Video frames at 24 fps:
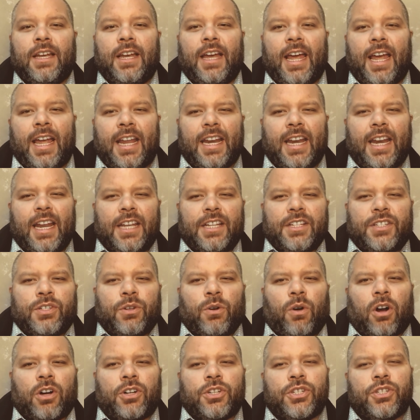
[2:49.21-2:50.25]
And
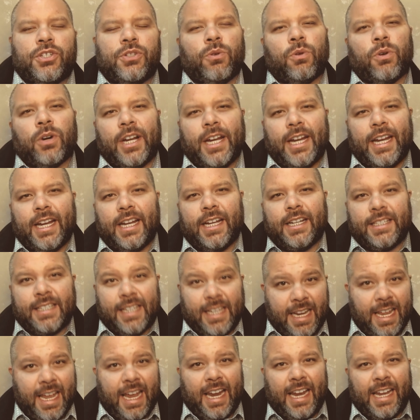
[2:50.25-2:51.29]
so our story
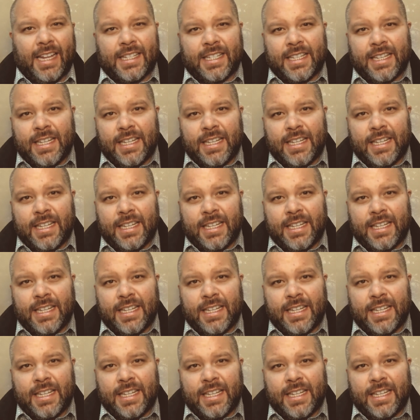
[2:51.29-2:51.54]
today is